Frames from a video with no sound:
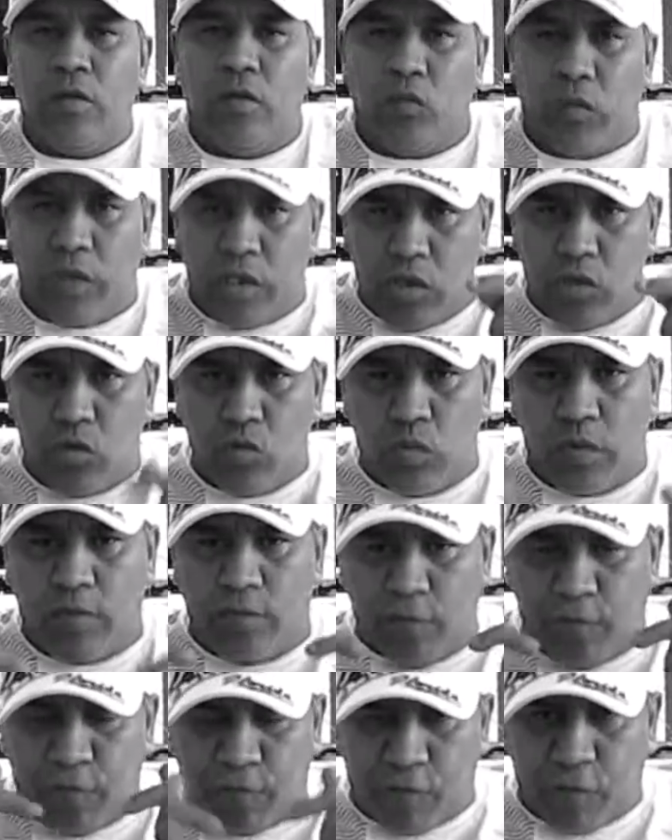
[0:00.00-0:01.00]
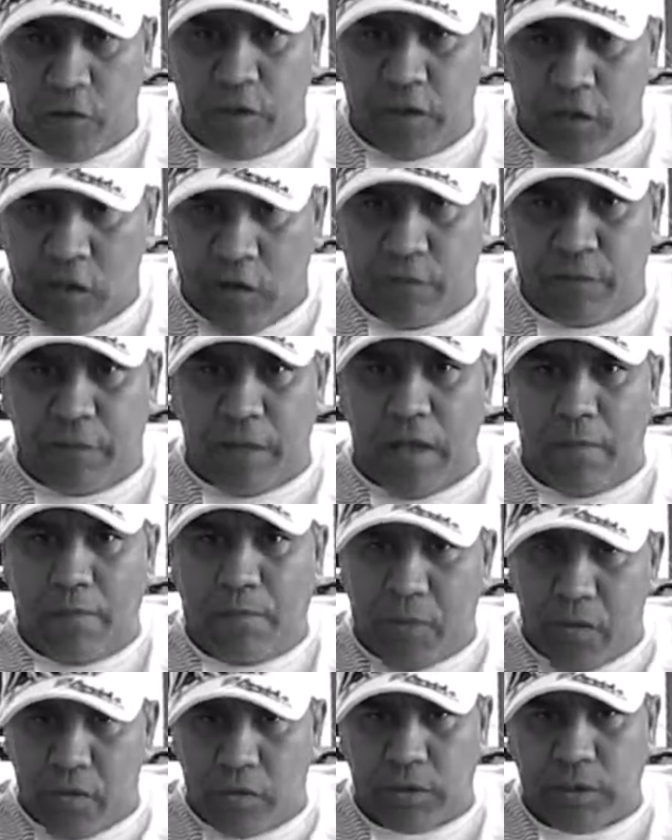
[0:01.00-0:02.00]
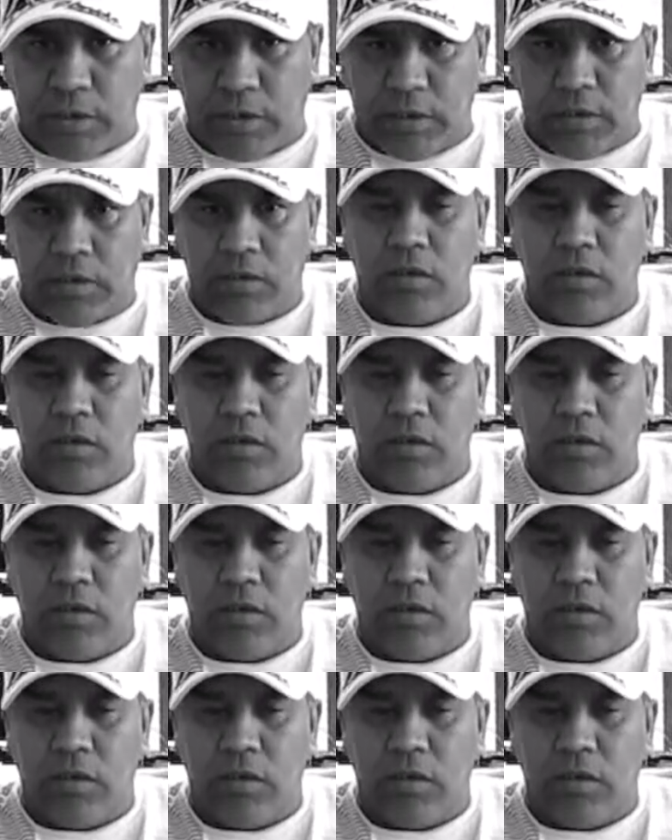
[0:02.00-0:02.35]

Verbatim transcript: When you in front of that person